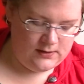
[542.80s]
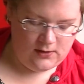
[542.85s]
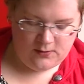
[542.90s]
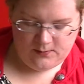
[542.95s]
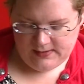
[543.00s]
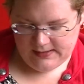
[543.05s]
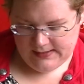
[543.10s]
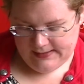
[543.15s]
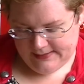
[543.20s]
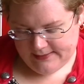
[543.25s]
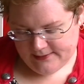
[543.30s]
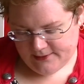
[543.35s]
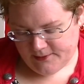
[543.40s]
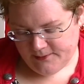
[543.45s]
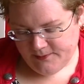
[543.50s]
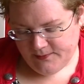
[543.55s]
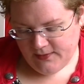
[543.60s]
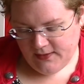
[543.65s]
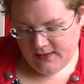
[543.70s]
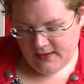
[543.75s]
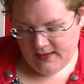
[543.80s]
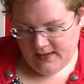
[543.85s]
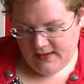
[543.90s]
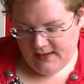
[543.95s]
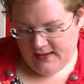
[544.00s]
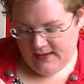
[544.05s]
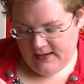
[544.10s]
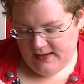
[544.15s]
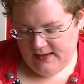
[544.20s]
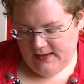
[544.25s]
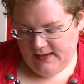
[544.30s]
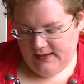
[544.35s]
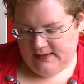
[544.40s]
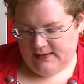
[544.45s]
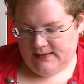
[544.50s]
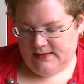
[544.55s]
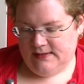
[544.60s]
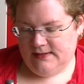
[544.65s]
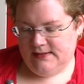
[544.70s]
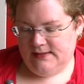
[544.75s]
coming later,
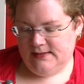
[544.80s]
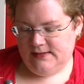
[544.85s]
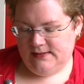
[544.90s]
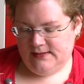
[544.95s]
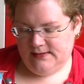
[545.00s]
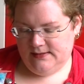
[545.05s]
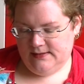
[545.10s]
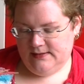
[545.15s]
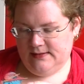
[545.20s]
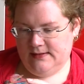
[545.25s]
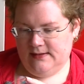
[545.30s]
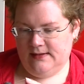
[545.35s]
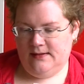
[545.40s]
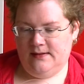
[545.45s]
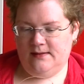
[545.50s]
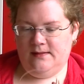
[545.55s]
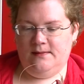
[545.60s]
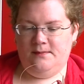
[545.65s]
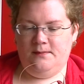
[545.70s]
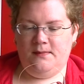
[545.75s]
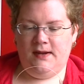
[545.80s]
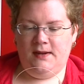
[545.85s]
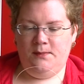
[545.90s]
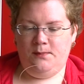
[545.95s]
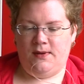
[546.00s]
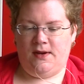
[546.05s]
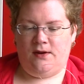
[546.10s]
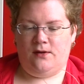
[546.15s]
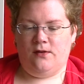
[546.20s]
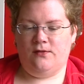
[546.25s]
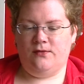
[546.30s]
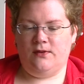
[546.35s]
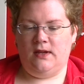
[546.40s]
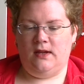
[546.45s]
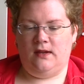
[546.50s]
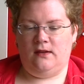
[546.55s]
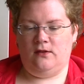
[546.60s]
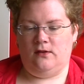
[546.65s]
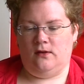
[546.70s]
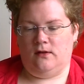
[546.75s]
is my pair of
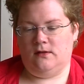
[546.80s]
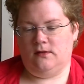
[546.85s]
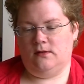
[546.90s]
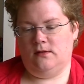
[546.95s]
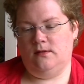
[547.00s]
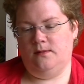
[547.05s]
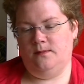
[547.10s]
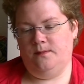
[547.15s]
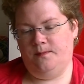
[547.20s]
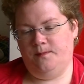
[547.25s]
Geek Socks.